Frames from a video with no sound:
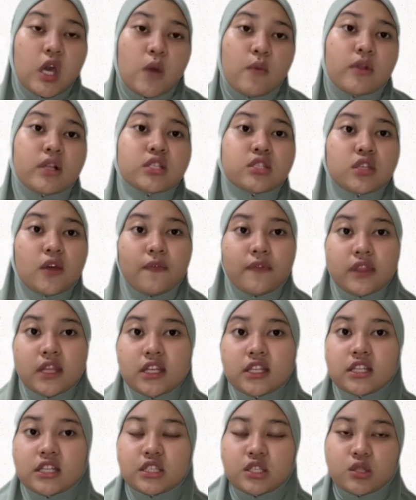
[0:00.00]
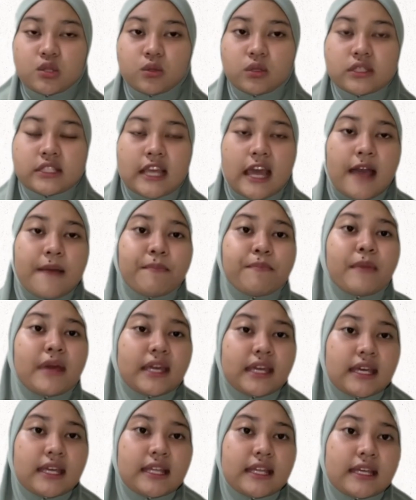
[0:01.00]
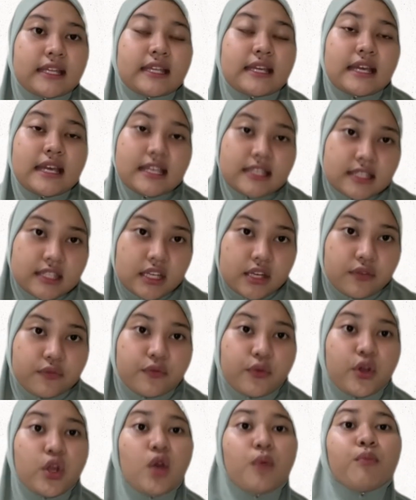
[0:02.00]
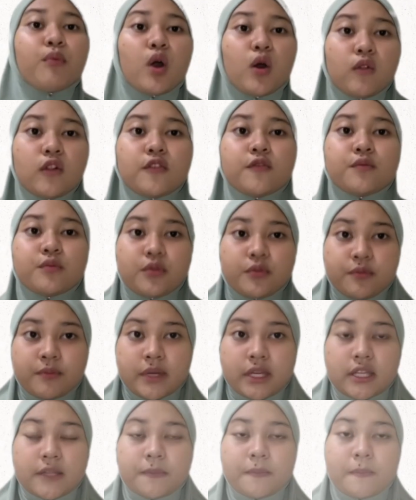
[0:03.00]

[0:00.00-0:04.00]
soften the stools and making it easier for your bowel movement.